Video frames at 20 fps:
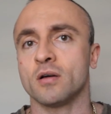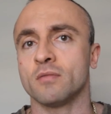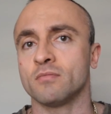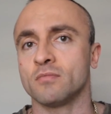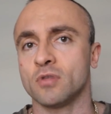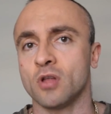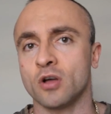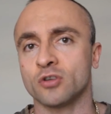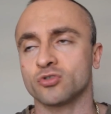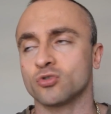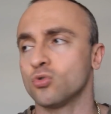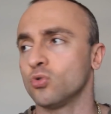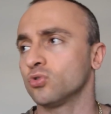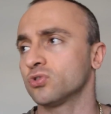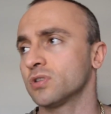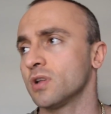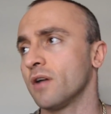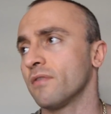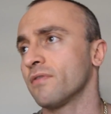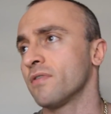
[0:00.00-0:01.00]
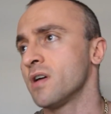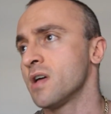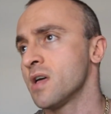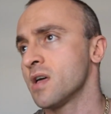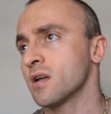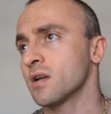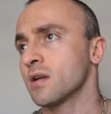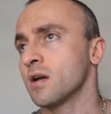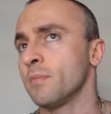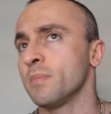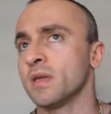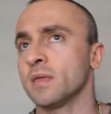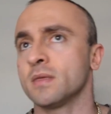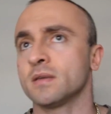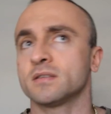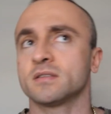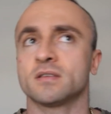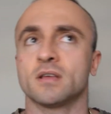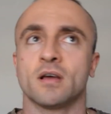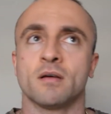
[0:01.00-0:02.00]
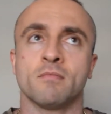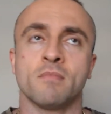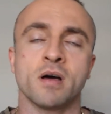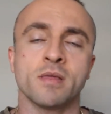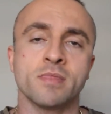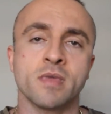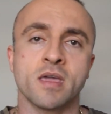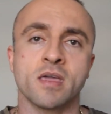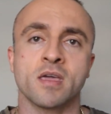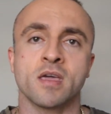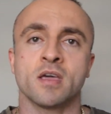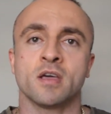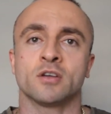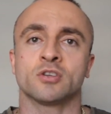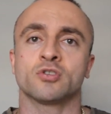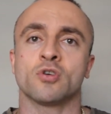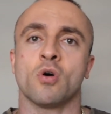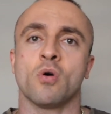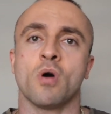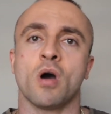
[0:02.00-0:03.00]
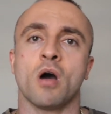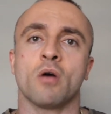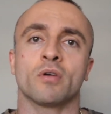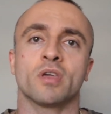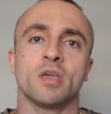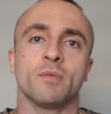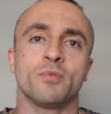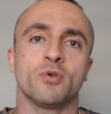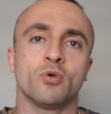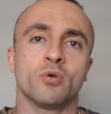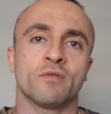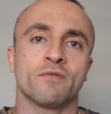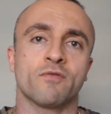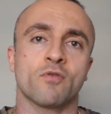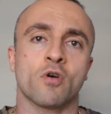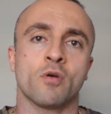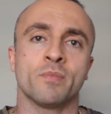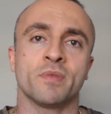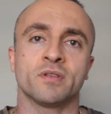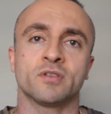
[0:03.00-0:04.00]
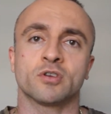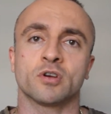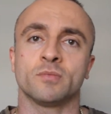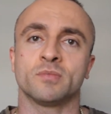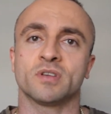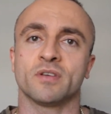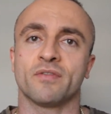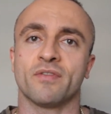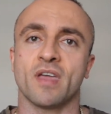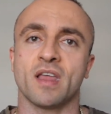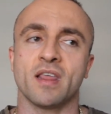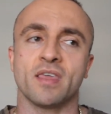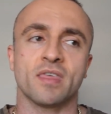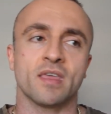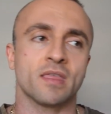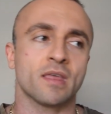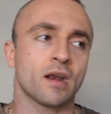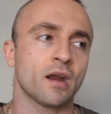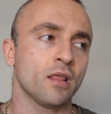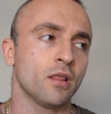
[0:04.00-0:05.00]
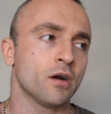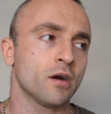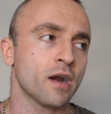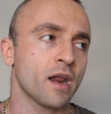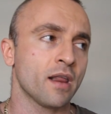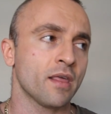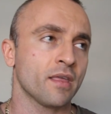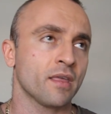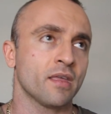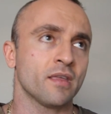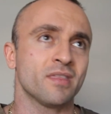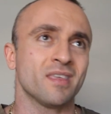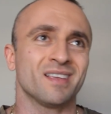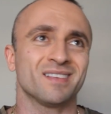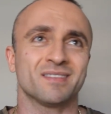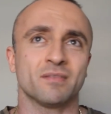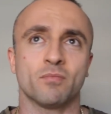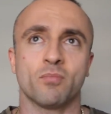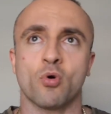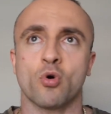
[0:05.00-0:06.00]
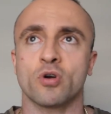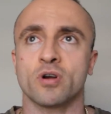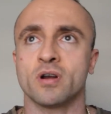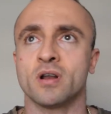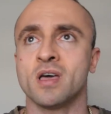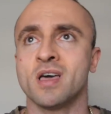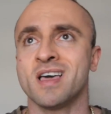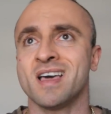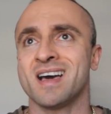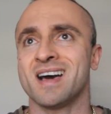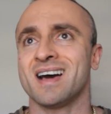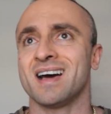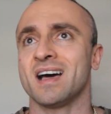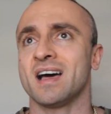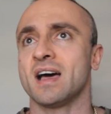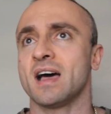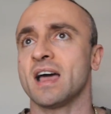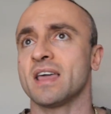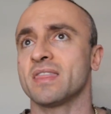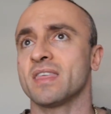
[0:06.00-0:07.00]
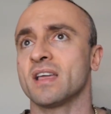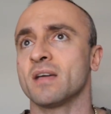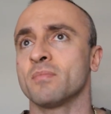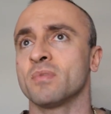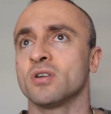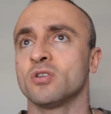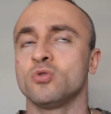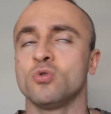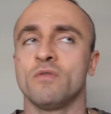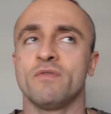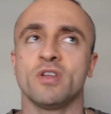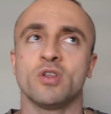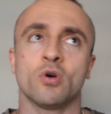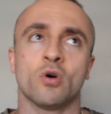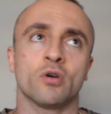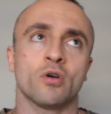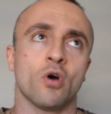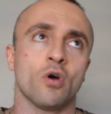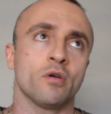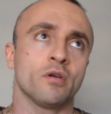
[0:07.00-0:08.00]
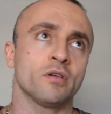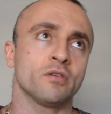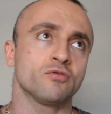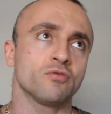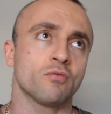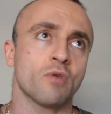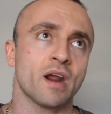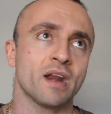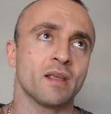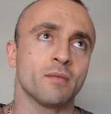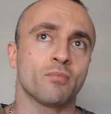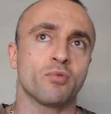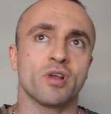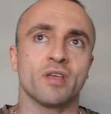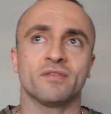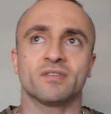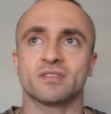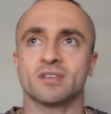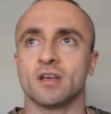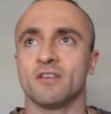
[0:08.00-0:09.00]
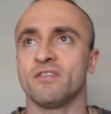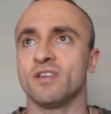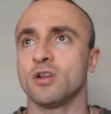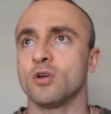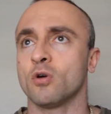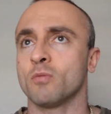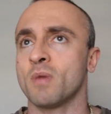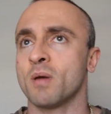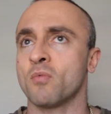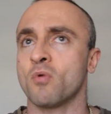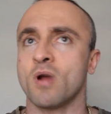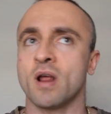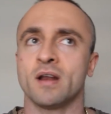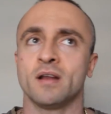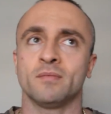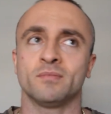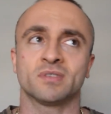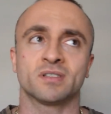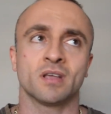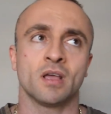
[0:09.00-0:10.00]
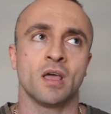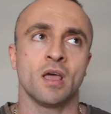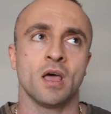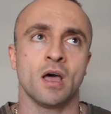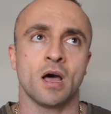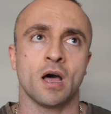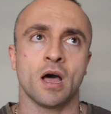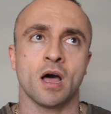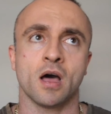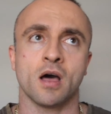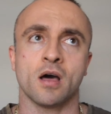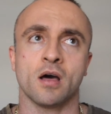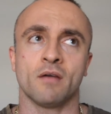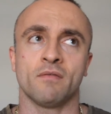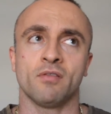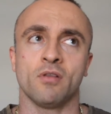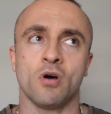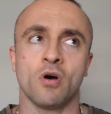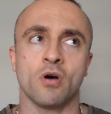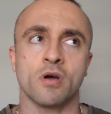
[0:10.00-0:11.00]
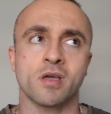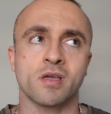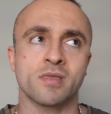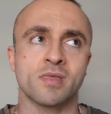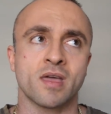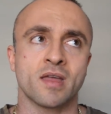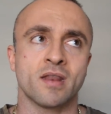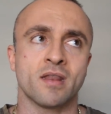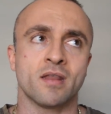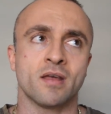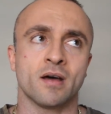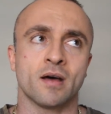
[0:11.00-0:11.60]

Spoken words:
law school stuff coming this Monday. So I'll keep you informed in terms of anything that I learn, anything that I think is important. I think I'm going to do a video on writing briefs, a video on memorandums of law, and then